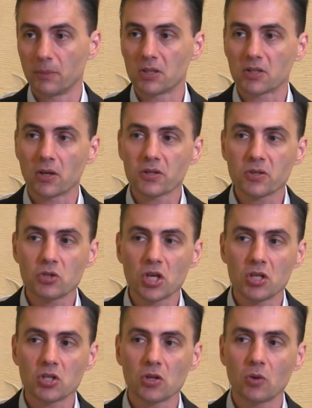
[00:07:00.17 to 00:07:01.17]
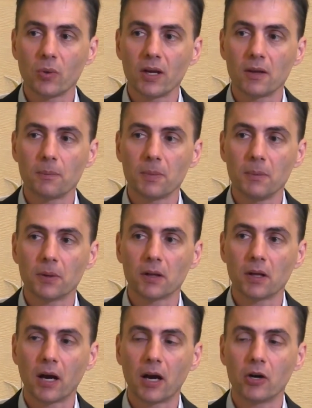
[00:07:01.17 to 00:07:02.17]
but it's also changing the way that
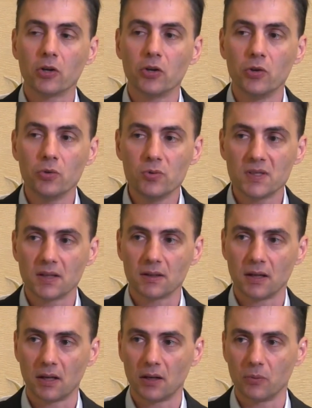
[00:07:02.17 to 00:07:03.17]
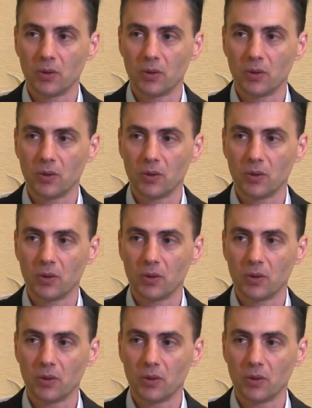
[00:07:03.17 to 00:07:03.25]
people are using data.